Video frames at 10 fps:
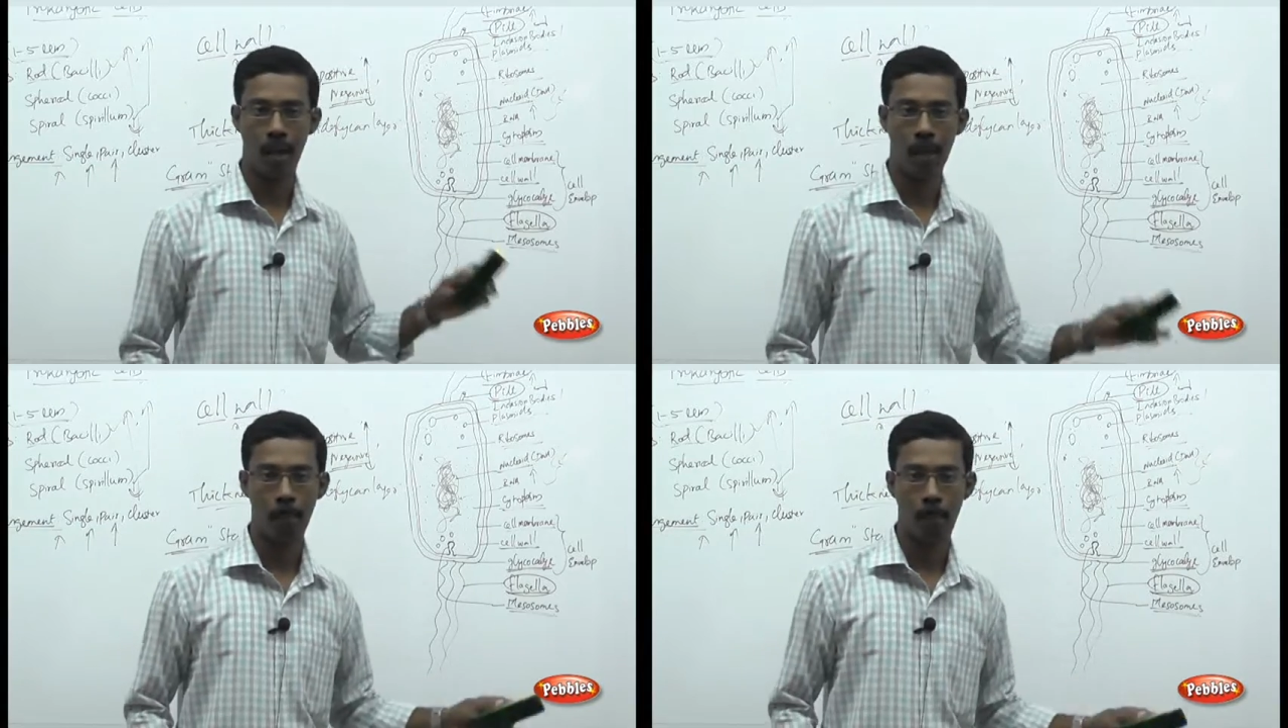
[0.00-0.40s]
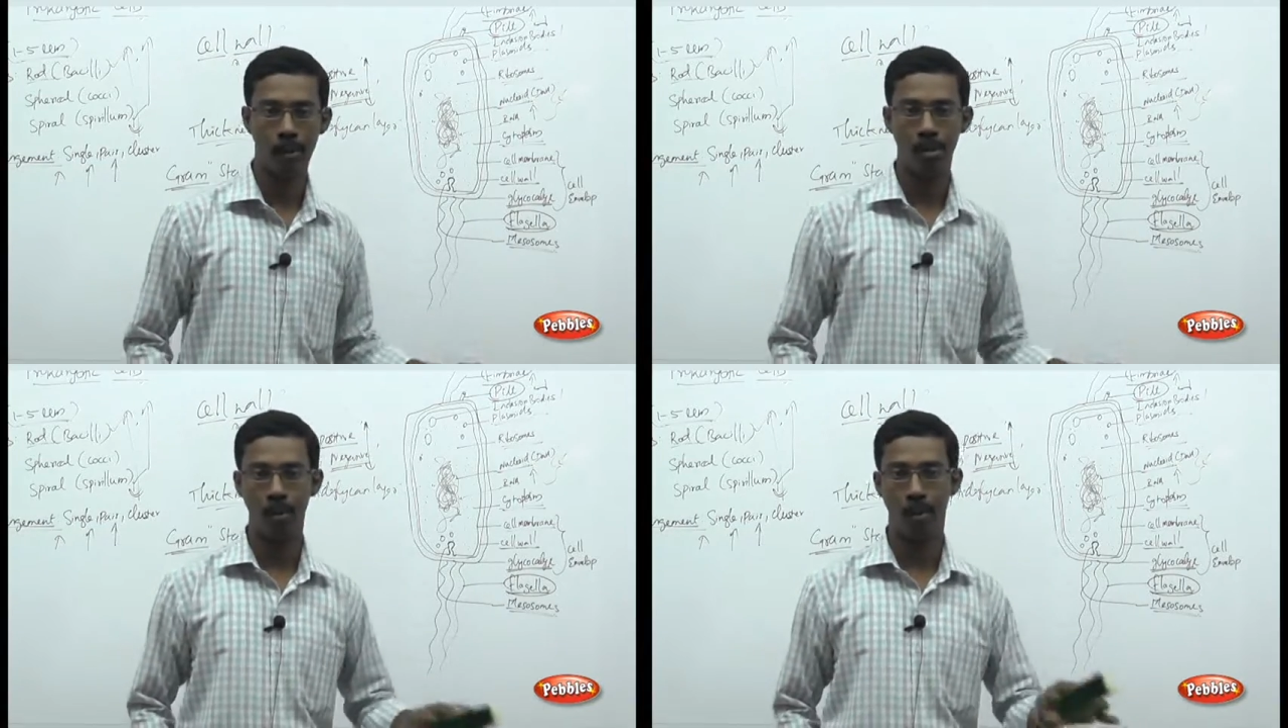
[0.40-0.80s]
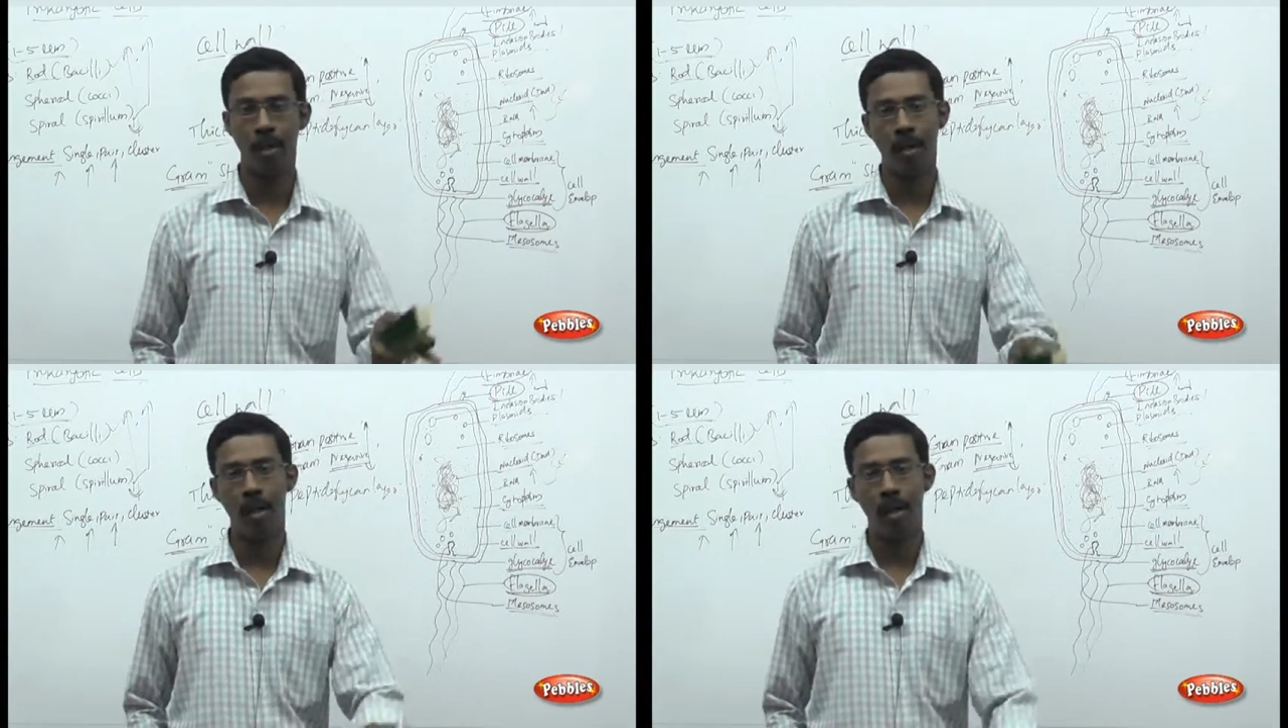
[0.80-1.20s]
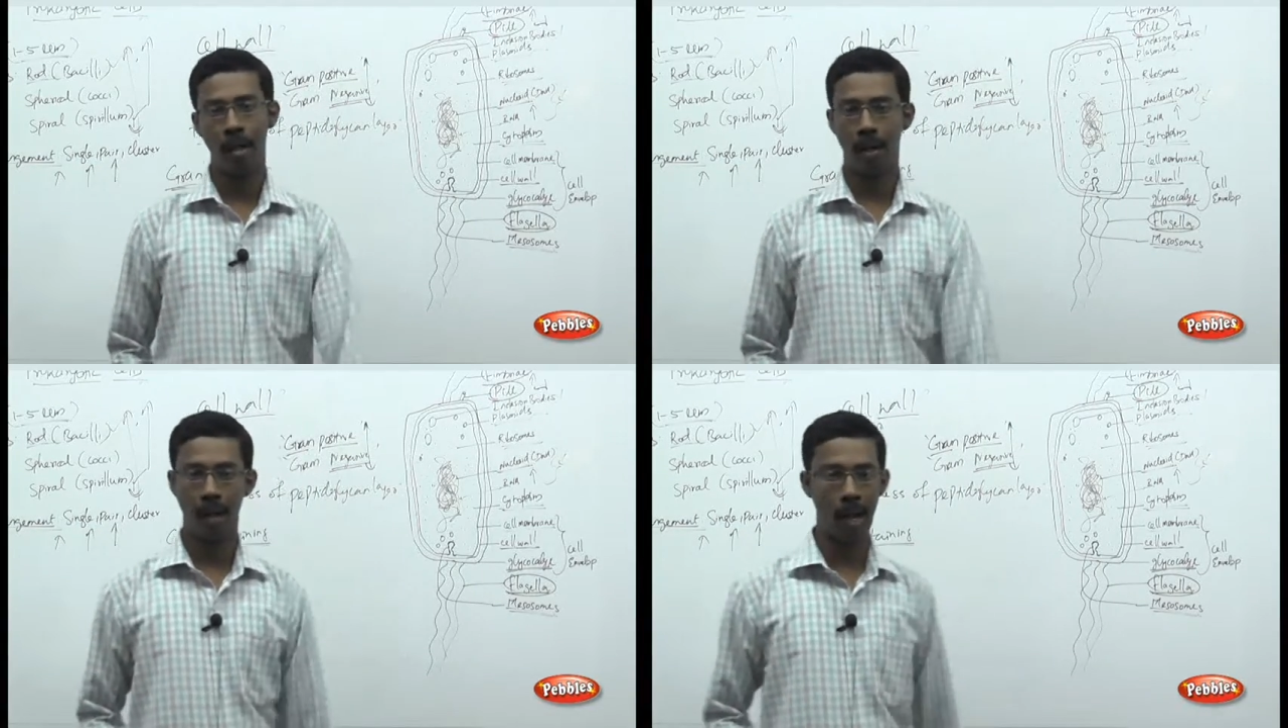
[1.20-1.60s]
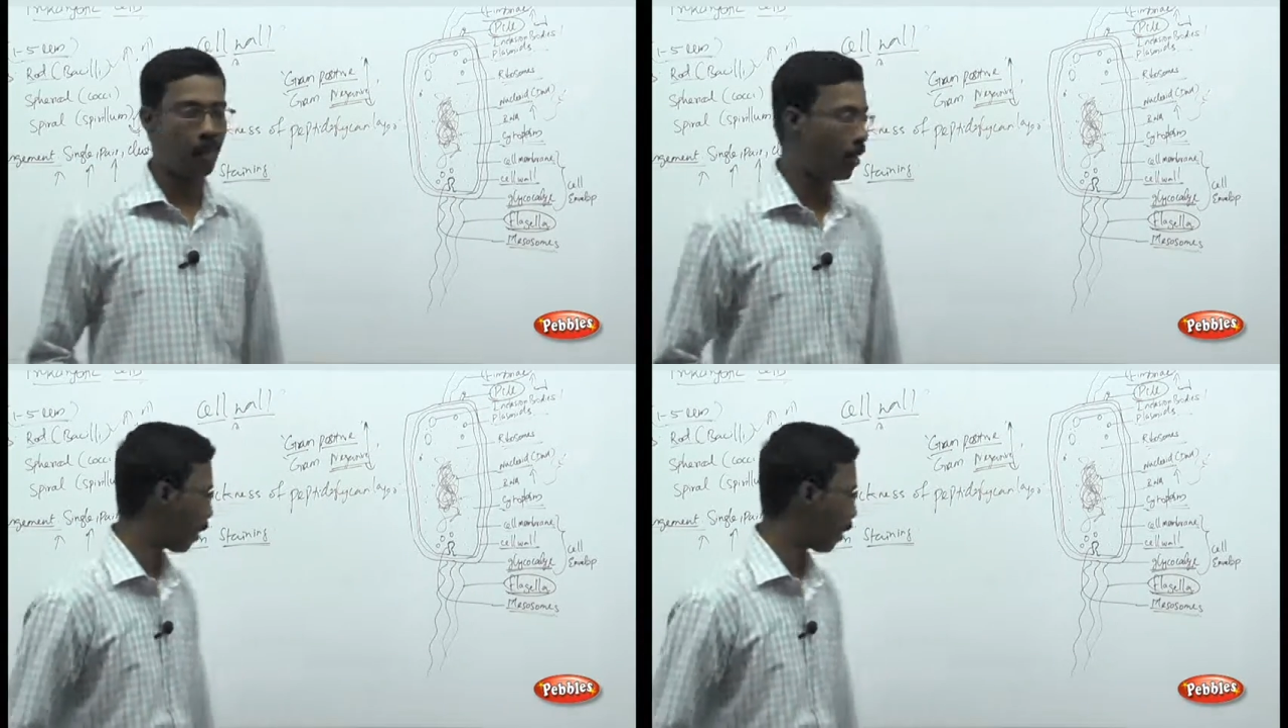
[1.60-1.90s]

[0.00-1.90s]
gram positive or gram